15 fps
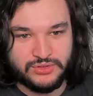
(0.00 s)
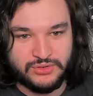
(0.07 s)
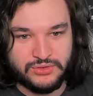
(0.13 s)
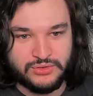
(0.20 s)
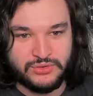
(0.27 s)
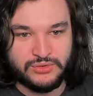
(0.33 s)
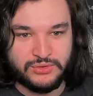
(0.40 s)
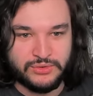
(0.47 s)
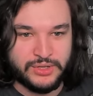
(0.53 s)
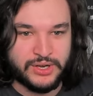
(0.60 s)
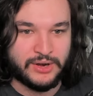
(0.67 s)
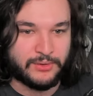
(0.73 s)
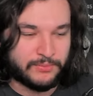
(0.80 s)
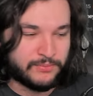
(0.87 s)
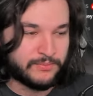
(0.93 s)
you
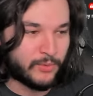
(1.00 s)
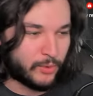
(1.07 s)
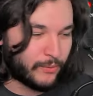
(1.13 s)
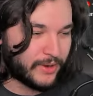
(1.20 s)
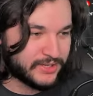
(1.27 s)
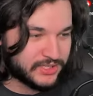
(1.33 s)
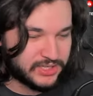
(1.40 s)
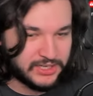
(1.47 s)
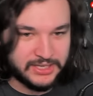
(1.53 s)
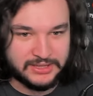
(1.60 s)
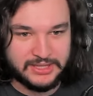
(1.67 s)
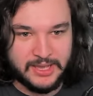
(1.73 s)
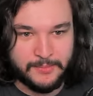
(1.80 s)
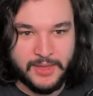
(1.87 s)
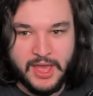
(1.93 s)
know, more ways to
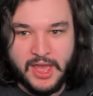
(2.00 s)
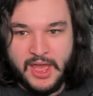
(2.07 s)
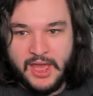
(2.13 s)
get them